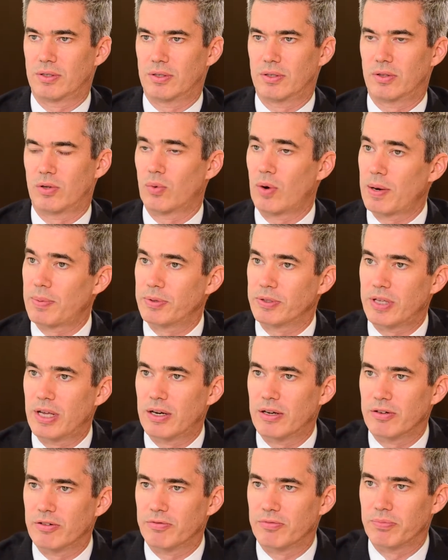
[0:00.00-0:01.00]
the
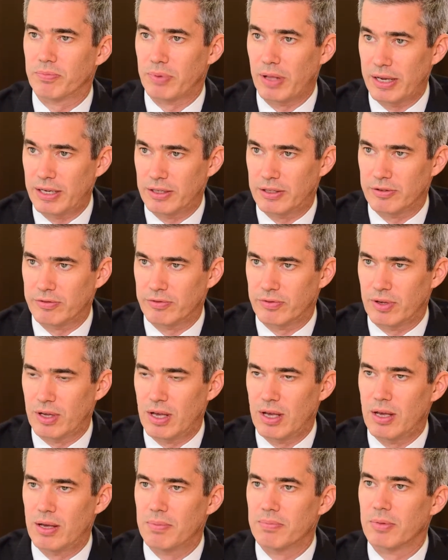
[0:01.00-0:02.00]
representative plaintiff
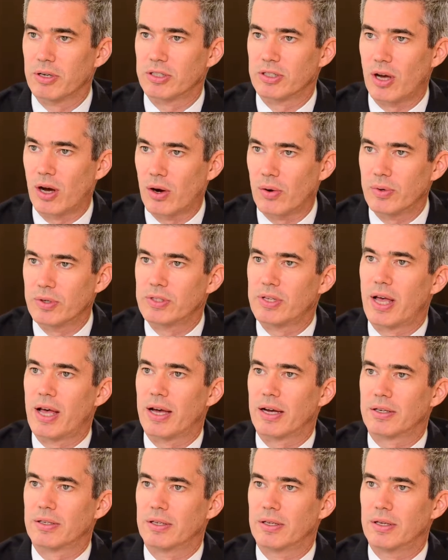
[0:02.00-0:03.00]
must always
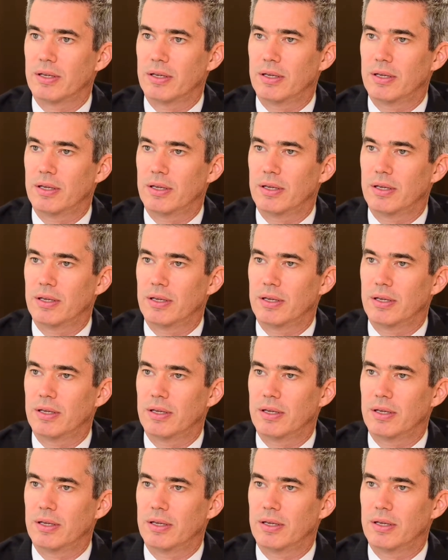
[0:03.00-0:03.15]
act